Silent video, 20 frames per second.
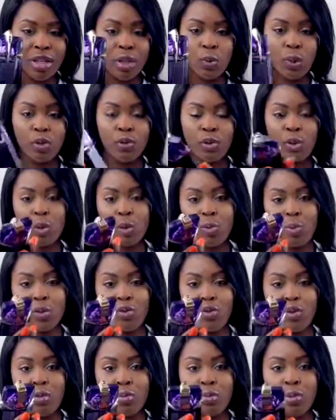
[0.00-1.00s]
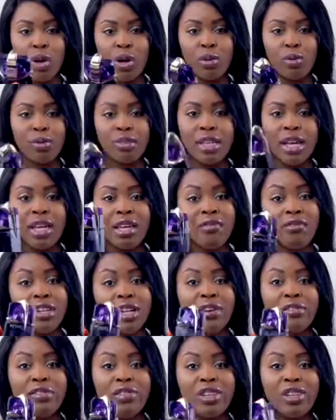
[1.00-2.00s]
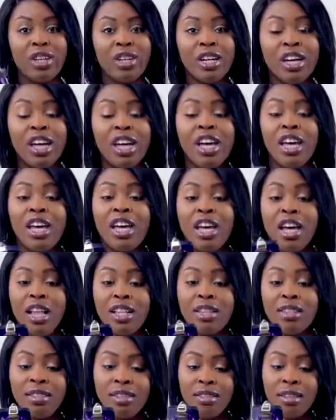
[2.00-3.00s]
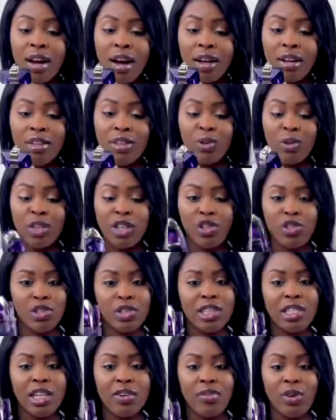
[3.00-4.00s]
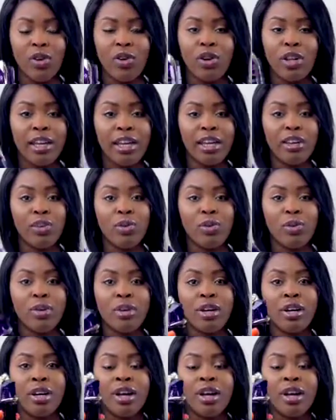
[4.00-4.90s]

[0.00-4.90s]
It's one of those perfume bottles that even after it's done, you can just leave it on like your